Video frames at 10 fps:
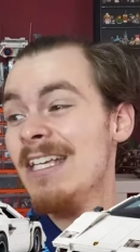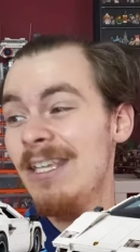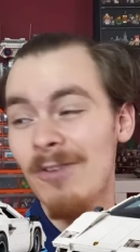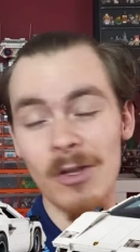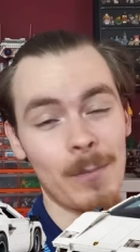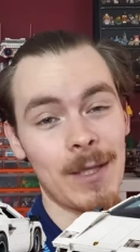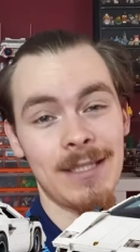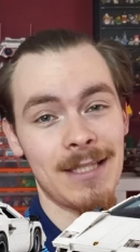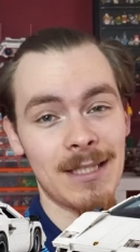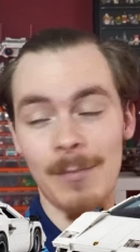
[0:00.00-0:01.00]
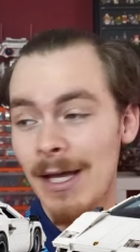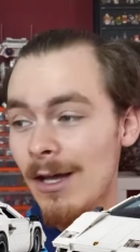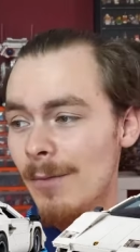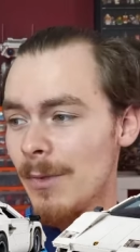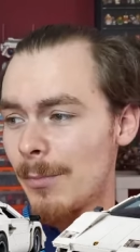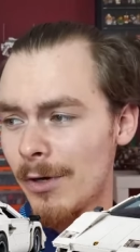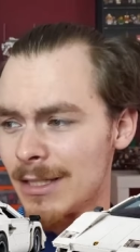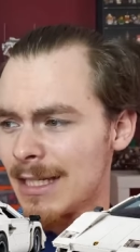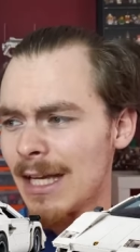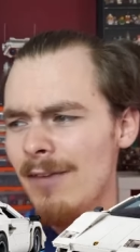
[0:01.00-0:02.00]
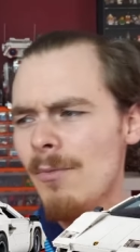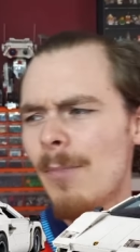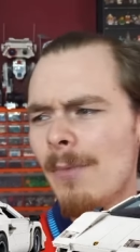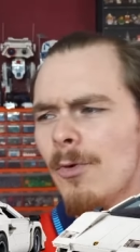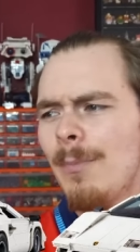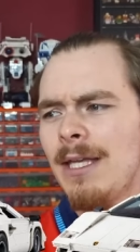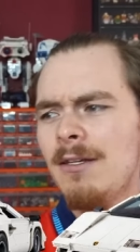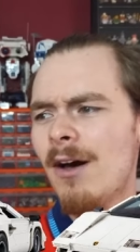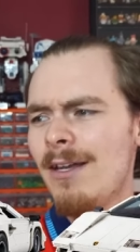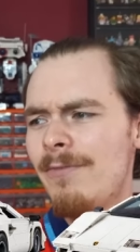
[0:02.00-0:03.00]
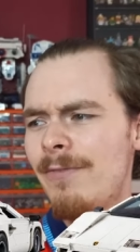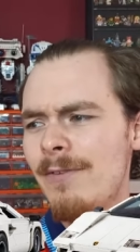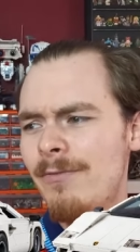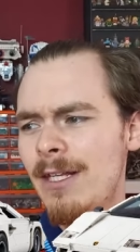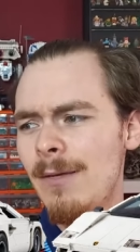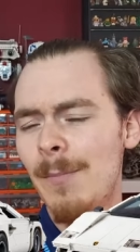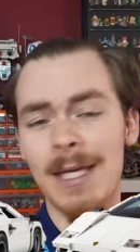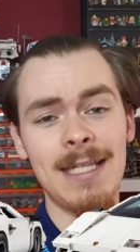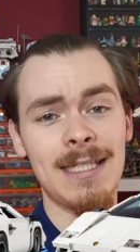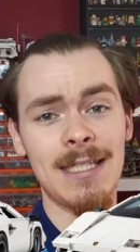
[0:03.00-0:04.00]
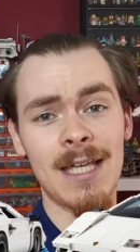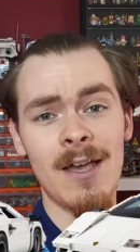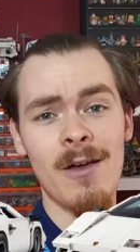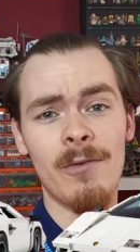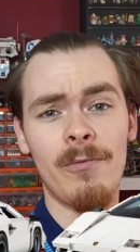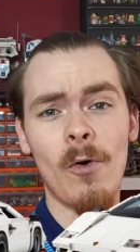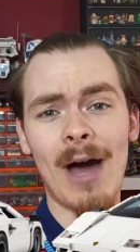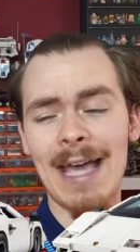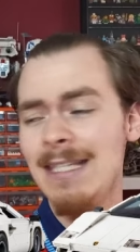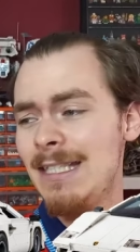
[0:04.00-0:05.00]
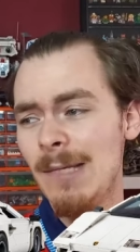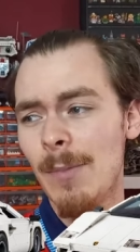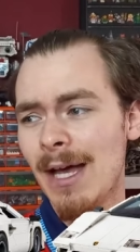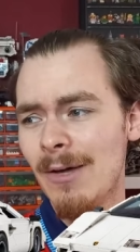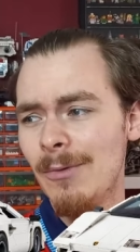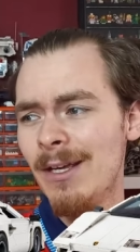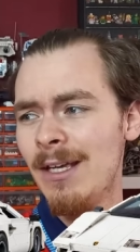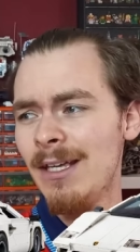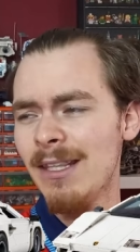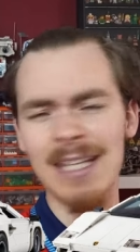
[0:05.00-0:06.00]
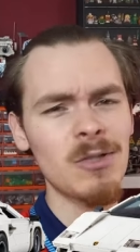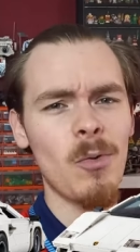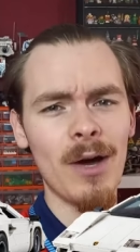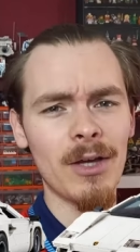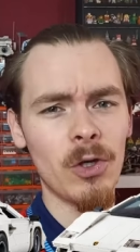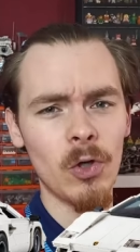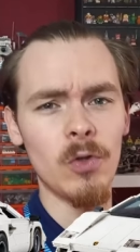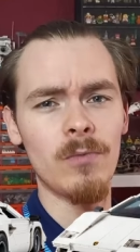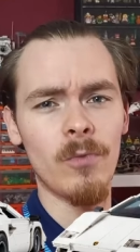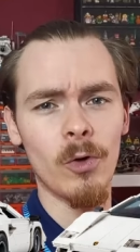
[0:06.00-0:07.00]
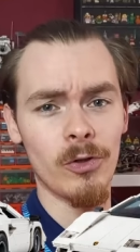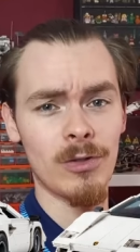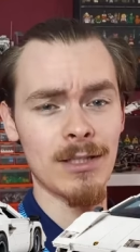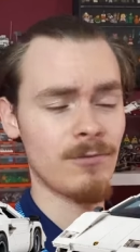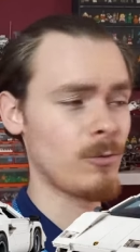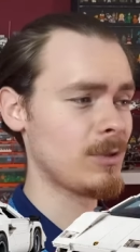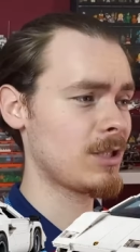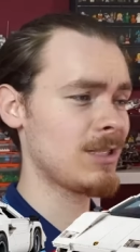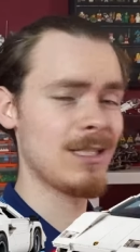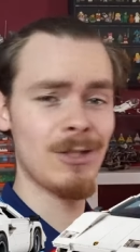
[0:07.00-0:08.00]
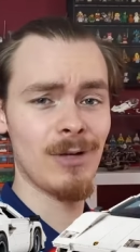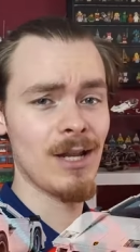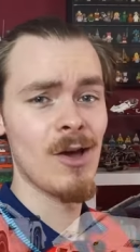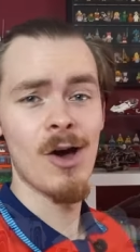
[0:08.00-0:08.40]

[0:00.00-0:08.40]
You've got the pieces to back up the price tag. Even Bumblebee, 950 pieces for 80 pound. That's quite good for the Transformers, considering